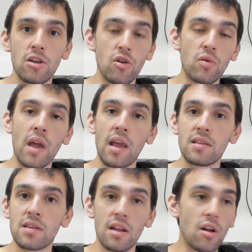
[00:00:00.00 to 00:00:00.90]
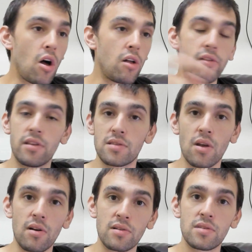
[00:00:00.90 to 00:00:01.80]
your gains on all of the
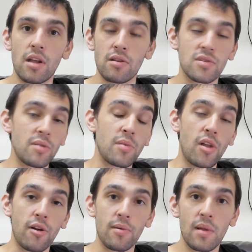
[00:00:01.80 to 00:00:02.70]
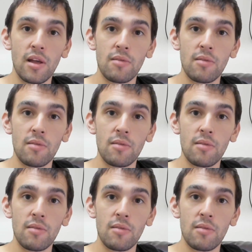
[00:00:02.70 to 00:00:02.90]
songs that are similar,